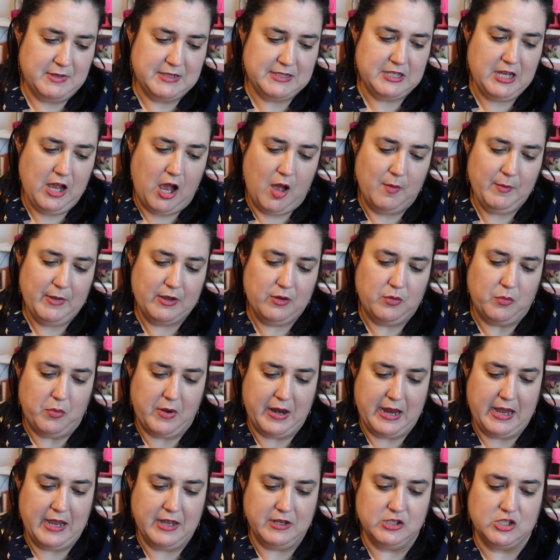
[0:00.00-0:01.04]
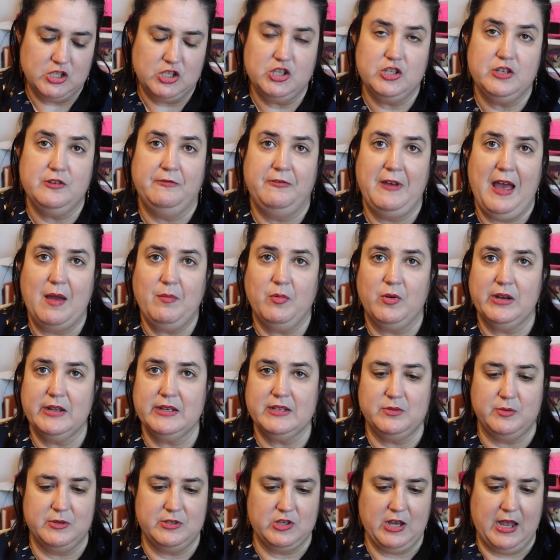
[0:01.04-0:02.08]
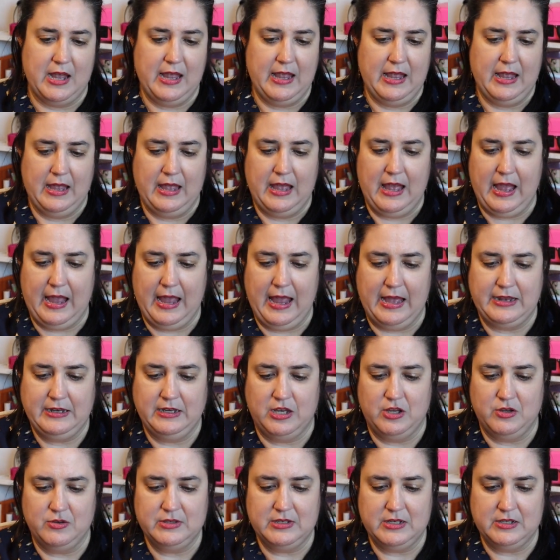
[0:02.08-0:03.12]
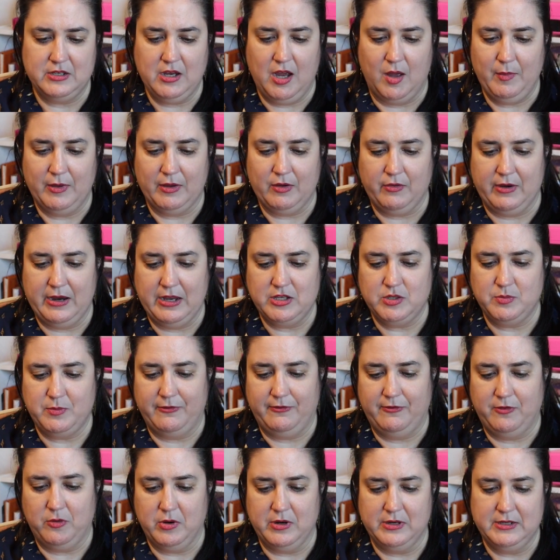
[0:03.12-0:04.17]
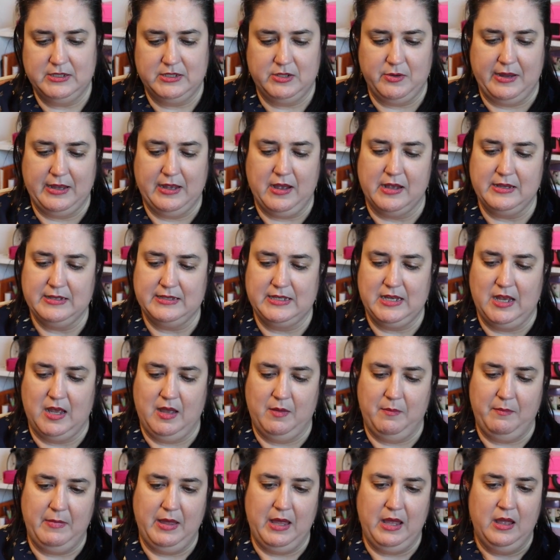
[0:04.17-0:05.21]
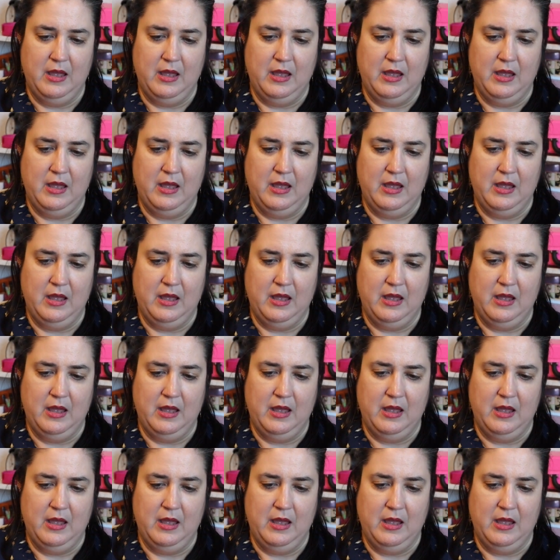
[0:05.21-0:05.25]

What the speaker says: Atomic Ranch fabrics, which I hadn't used Atomic Ranch before, so I got some